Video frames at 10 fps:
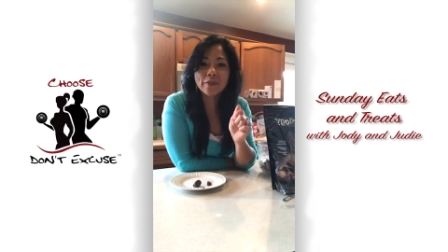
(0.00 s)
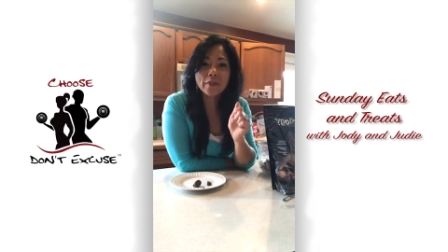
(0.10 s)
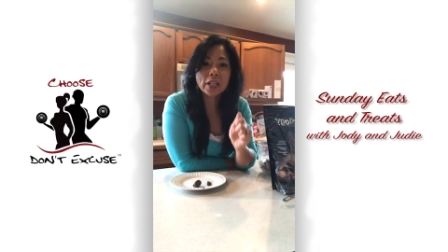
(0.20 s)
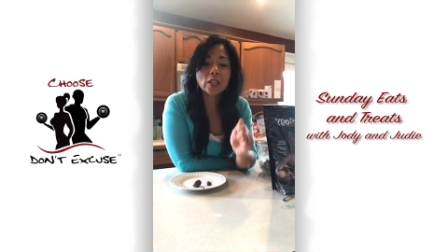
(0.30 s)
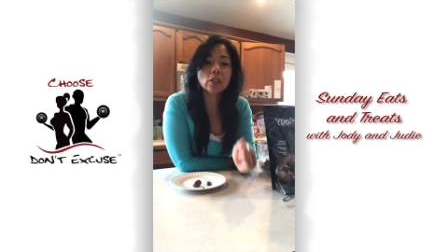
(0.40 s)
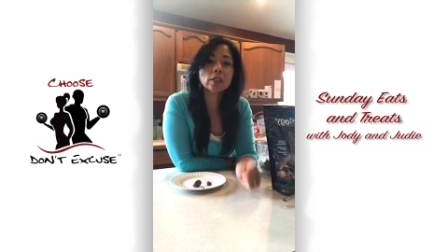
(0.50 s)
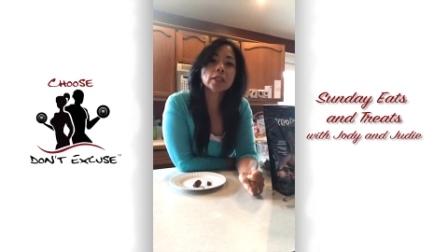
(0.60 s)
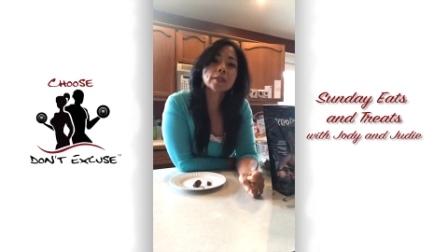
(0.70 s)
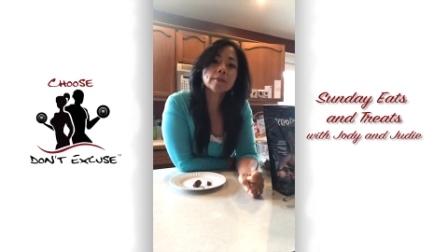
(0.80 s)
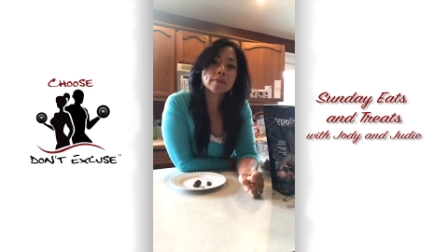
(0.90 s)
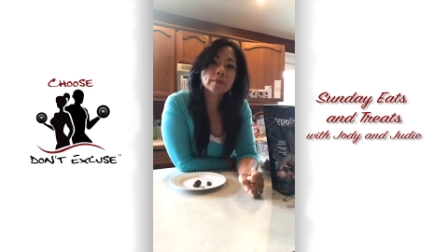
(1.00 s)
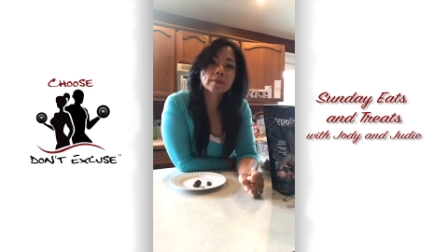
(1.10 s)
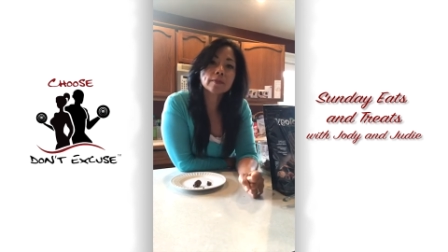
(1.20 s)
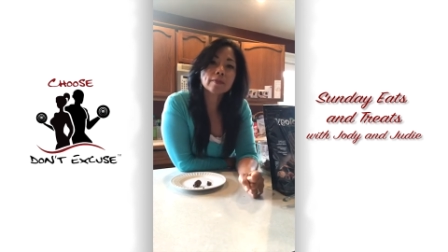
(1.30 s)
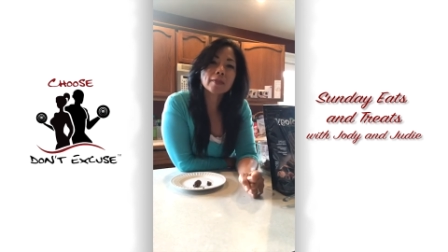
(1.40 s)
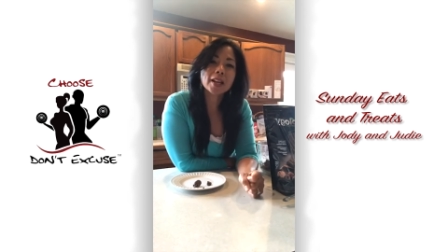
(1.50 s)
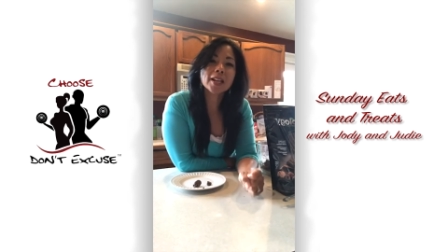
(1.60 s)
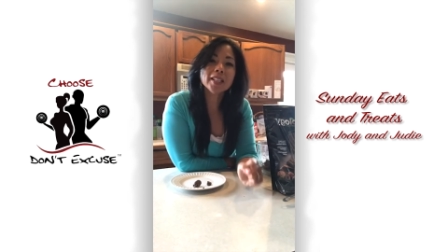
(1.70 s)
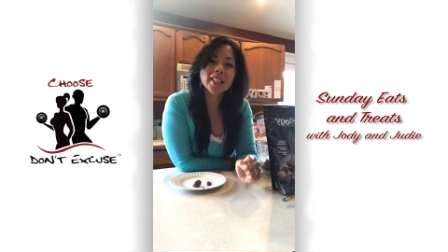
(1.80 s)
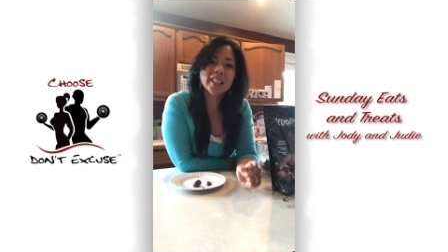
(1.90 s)
felt
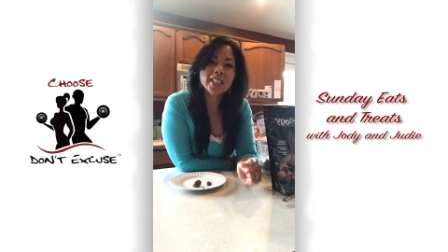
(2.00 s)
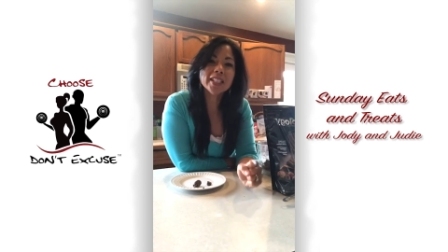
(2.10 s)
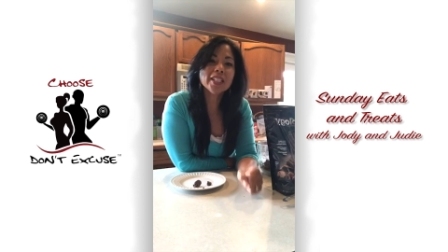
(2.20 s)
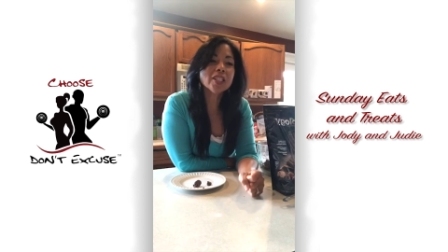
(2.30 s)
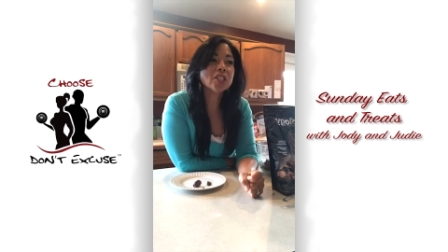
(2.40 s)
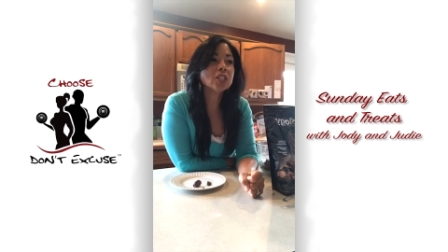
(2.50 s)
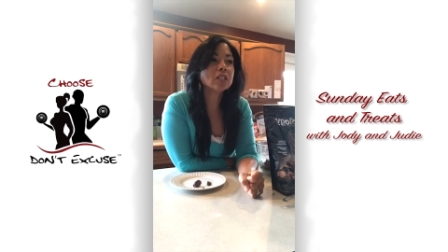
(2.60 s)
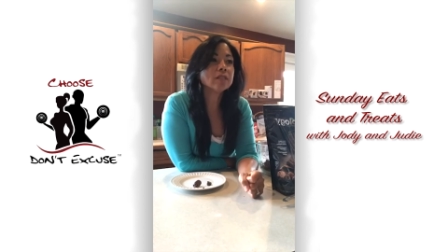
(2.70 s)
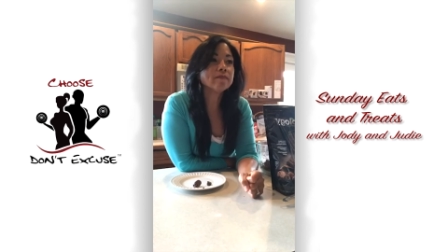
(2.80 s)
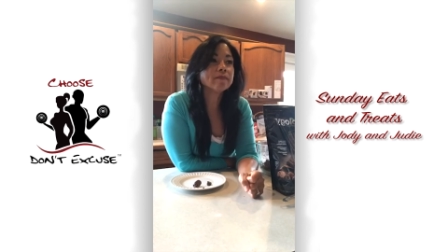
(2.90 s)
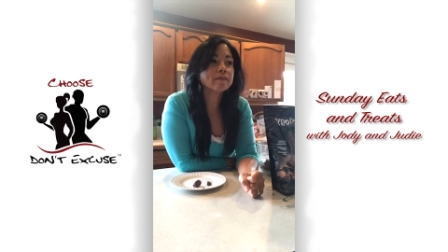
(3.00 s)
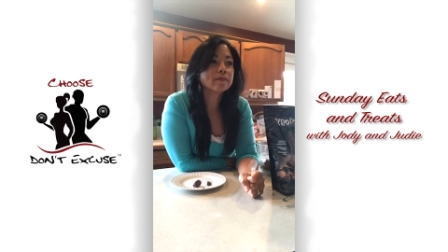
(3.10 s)
a little,